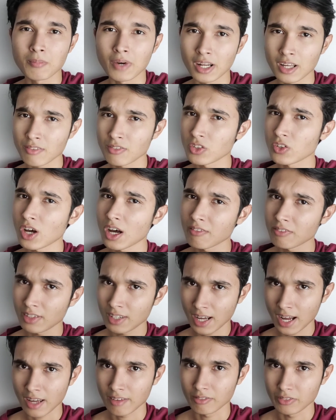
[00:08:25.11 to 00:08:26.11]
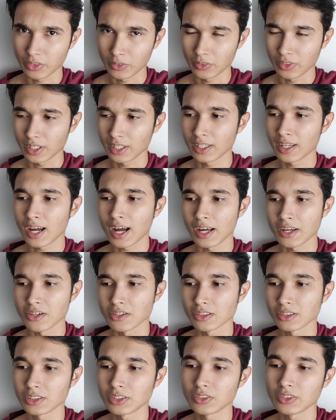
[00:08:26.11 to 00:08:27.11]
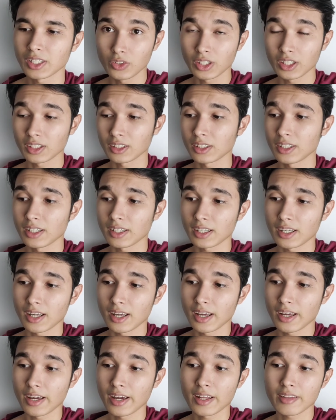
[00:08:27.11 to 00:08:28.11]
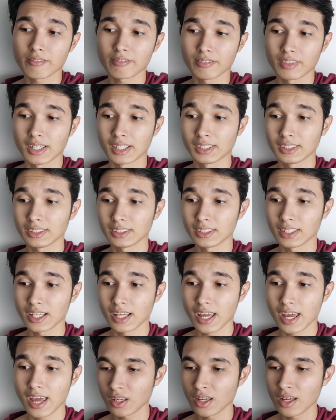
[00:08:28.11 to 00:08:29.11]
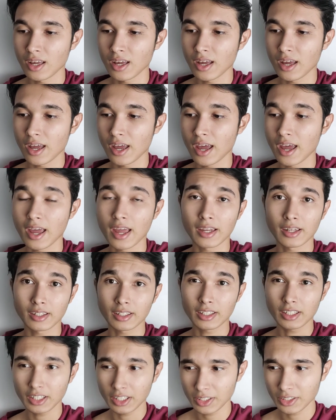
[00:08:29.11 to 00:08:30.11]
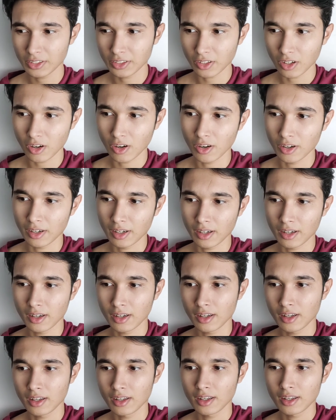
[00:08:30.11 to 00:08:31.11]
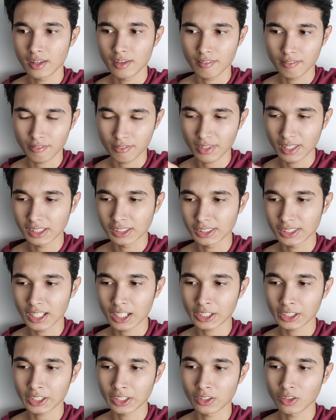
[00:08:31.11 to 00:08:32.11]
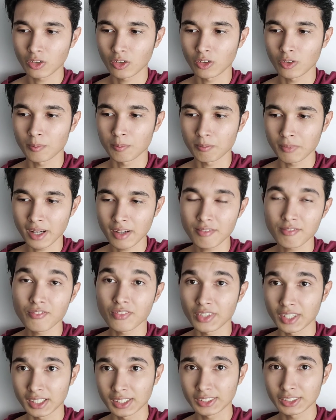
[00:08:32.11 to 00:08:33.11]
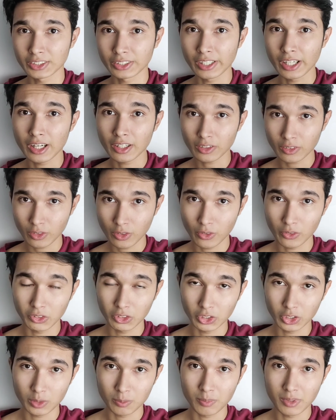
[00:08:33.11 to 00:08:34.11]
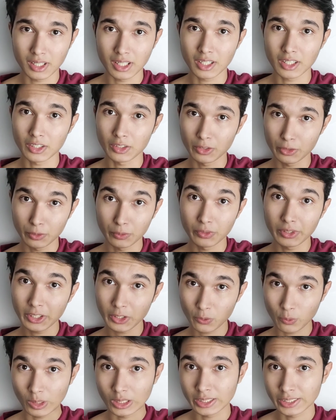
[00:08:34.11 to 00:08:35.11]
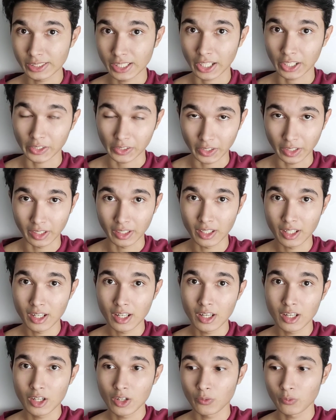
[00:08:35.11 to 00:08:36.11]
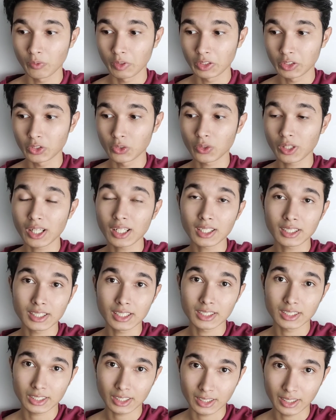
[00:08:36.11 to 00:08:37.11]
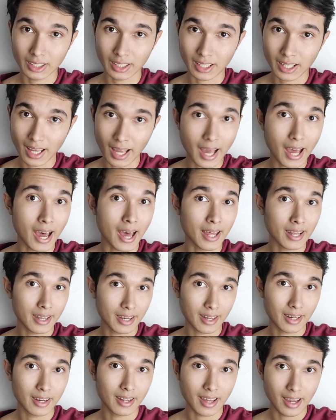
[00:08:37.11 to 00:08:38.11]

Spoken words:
But if you have an iPhone, an iOS, you can click add friends, and either on friends section or my friends, there are going to be a request section which you can just click add